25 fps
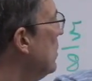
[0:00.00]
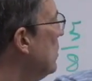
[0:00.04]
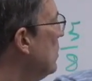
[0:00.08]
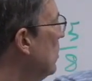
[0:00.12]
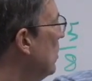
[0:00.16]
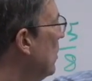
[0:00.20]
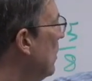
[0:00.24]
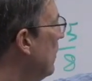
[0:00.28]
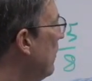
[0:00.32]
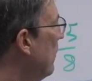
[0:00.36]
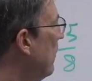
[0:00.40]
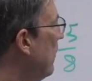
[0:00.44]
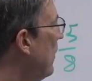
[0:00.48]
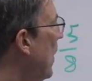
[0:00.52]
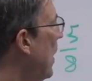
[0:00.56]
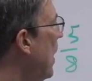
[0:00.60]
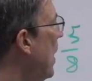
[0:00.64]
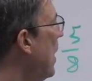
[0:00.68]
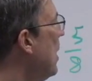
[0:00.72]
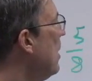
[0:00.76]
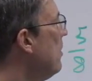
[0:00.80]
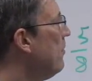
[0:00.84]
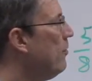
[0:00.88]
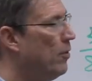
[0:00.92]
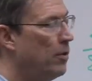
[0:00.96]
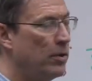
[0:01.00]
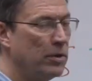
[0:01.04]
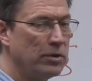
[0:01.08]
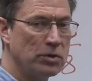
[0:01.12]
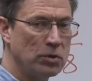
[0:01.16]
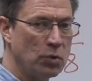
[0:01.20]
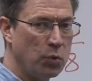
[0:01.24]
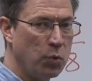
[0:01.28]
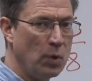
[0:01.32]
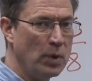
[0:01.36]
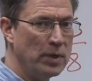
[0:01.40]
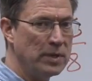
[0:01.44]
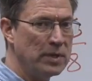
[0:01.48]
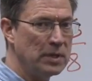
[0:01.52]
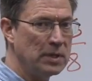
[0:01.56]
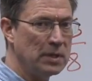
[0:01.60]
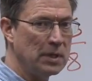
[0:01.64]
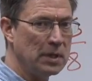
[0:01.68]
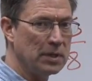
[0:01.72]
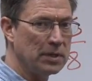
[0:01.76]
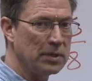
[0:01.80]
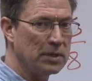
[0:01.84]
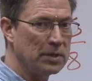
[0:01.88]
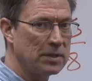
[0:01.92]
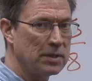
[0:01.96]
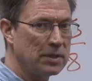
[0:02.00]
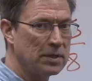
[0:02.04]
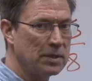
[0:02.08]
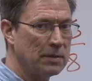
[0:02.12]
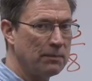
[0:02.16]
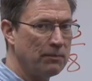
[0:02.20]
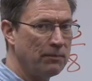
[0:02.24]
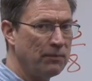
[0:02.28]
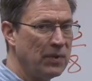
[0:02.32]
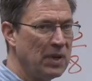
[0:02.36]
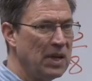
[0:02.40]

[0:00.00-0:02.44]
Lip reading: to the 5/20.